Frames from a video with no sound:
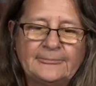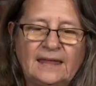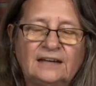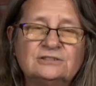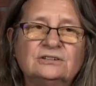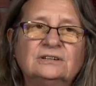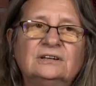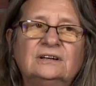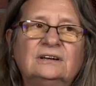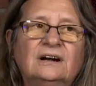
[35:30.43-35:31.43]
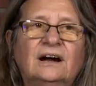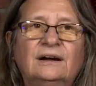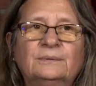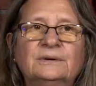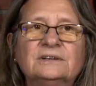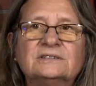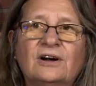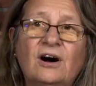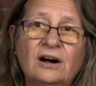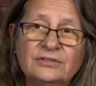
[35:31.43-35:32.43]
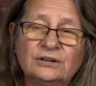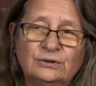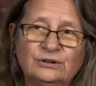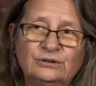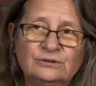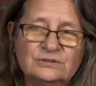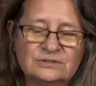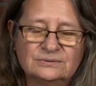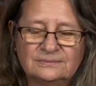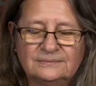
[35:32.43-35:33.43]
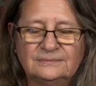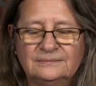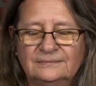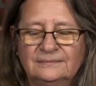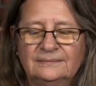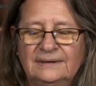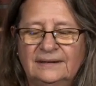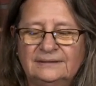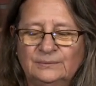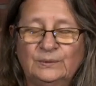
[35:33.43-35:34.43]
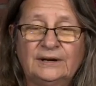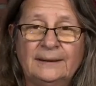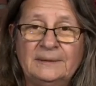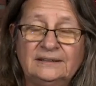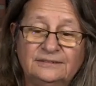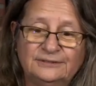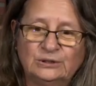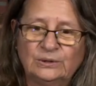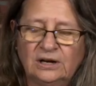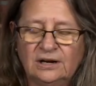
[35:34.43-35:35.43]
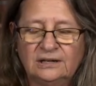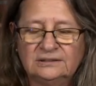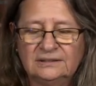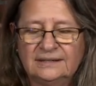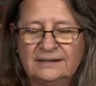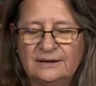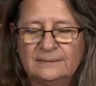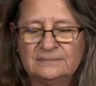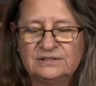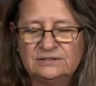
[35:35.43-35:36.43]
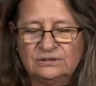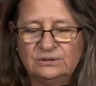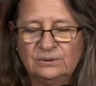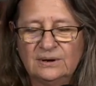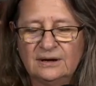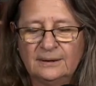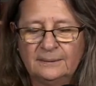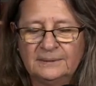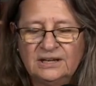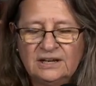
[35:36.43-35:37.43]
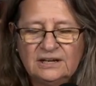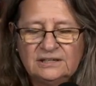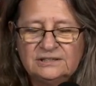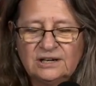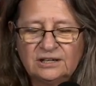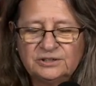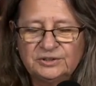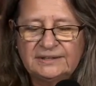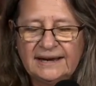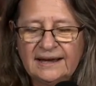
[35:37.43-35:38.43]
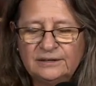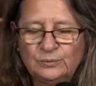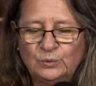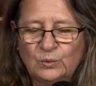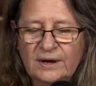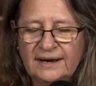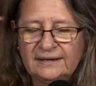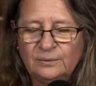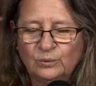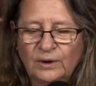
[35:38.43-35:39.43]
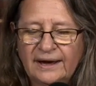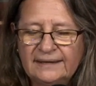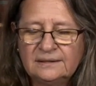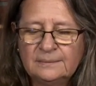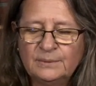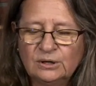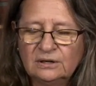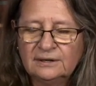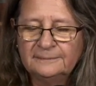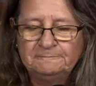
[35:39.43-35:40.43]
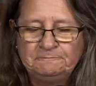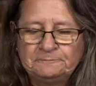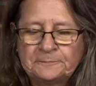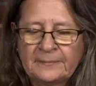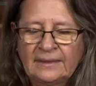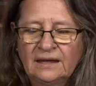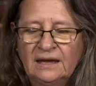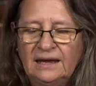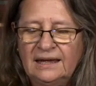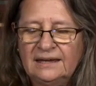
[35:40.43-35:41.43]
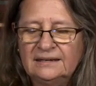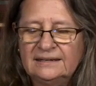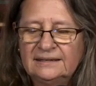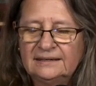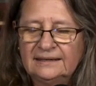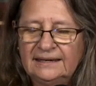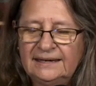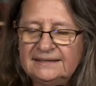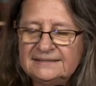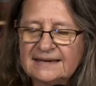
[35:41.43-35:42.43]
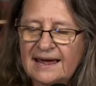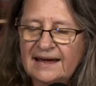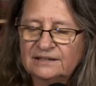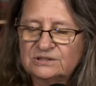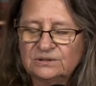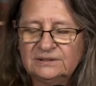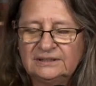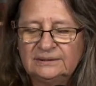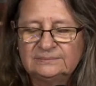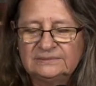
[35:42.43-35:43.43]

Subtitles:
actually, I was on the cruise when I made the phone call to Dr. Dan Reidenberg. And He's actually